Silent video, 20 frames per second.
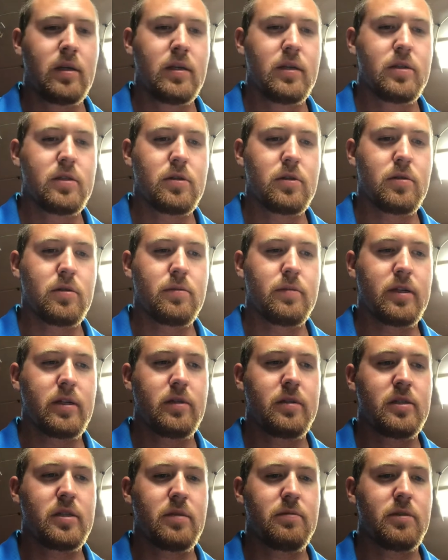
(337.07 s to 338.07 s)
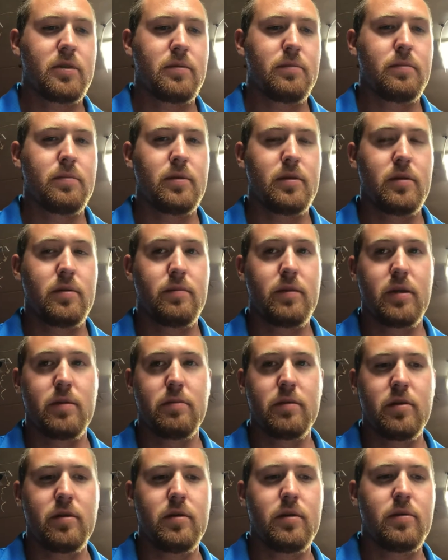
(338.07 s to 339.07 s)
So by intercepting by
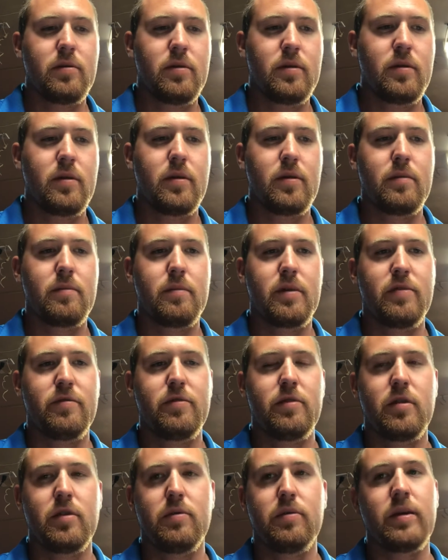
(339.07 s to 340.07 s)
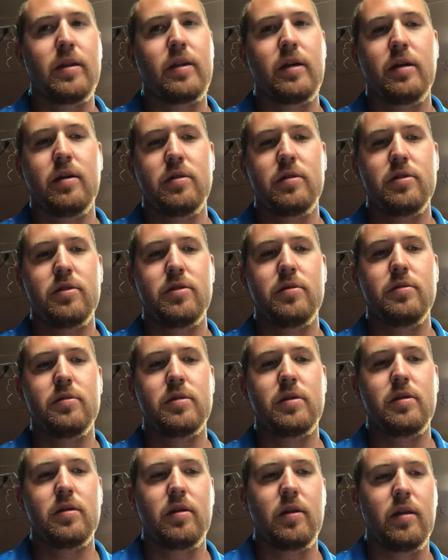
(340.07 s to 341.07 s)
below, by following the
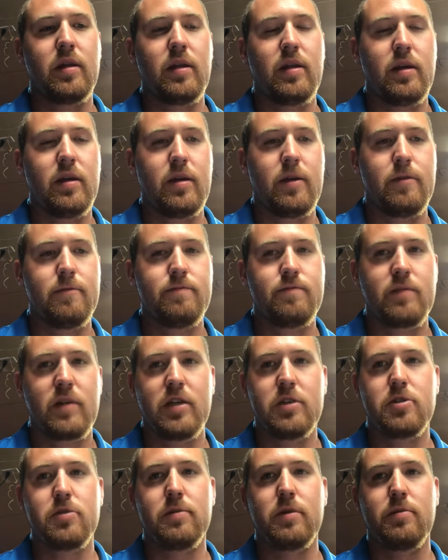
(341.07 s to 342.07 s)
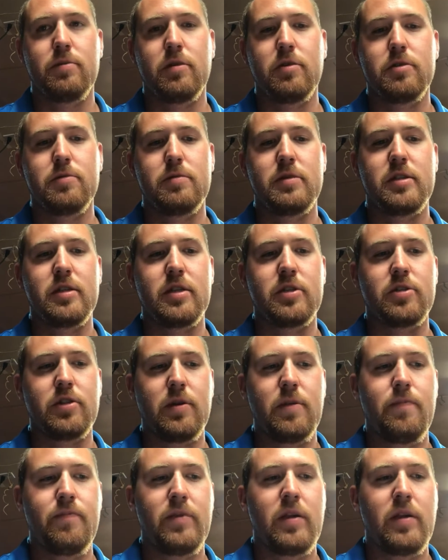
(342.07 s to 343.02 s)
altitudes on the instrument approach procedure,